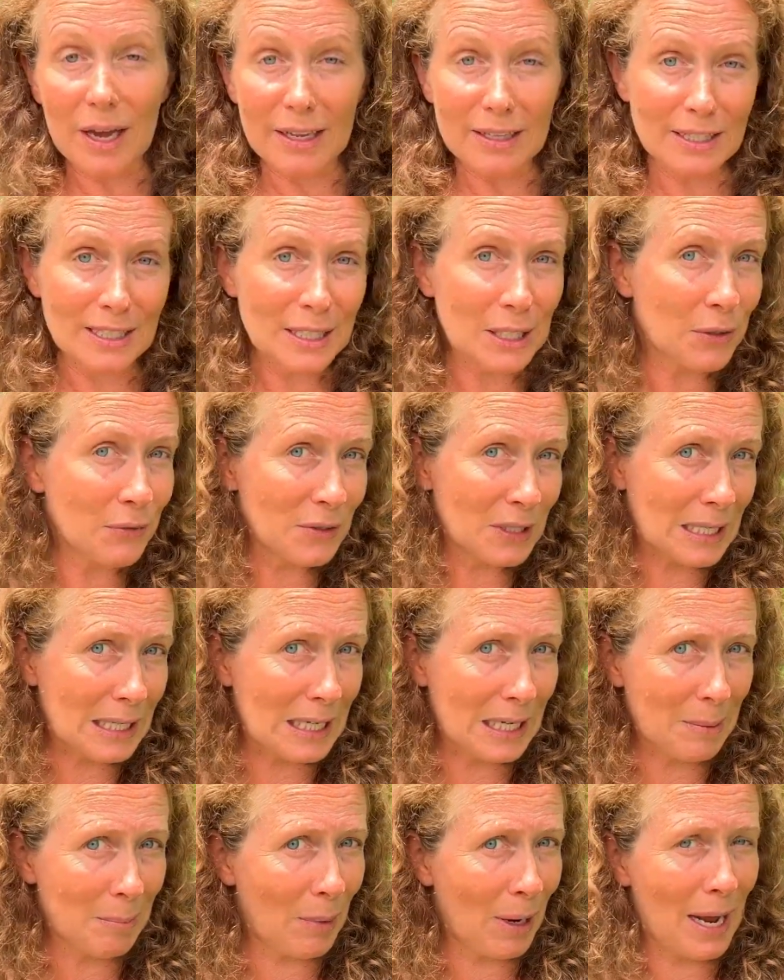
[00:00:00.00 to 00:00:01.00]
and
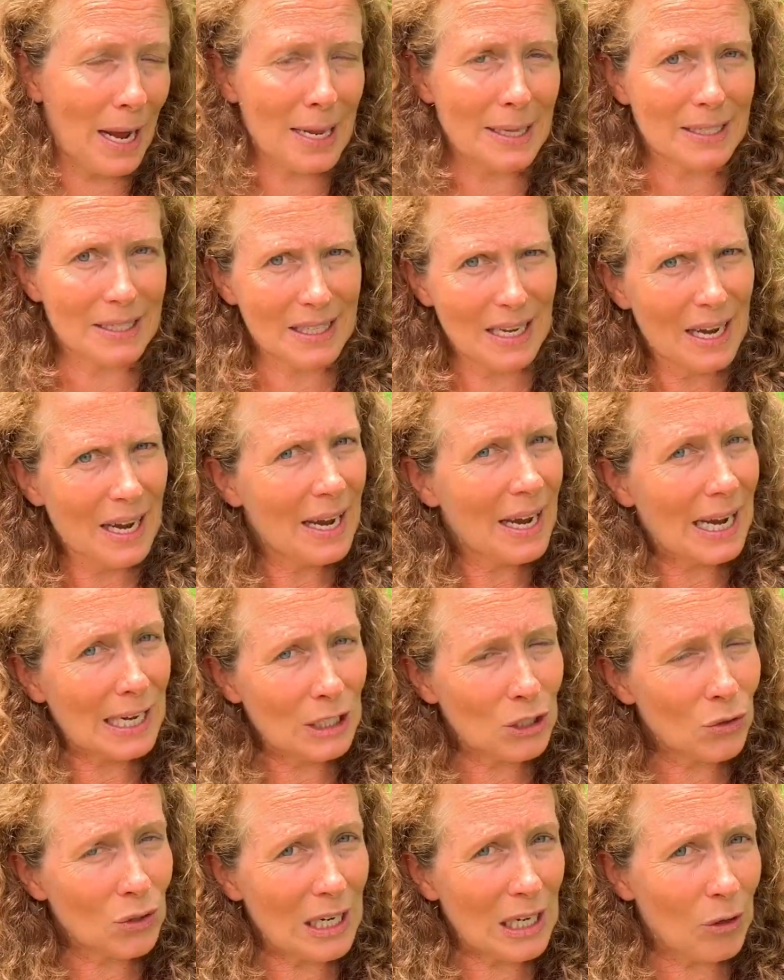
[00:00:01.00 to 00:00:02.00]
self-seeding plants
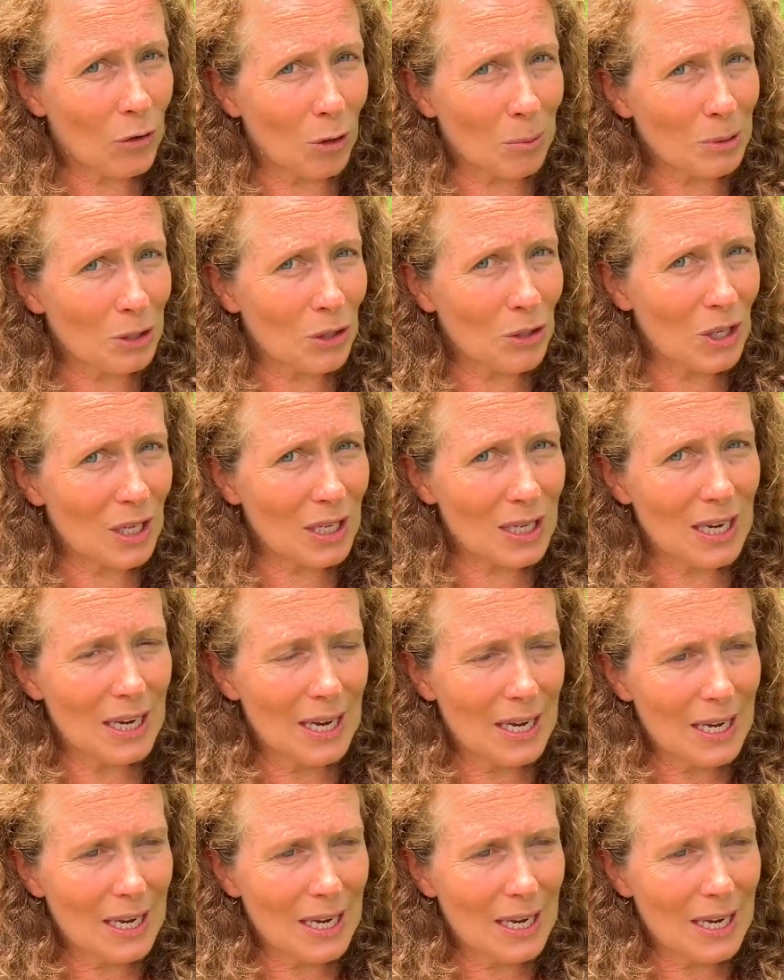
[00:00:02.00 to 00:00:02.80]
and tree crops, so that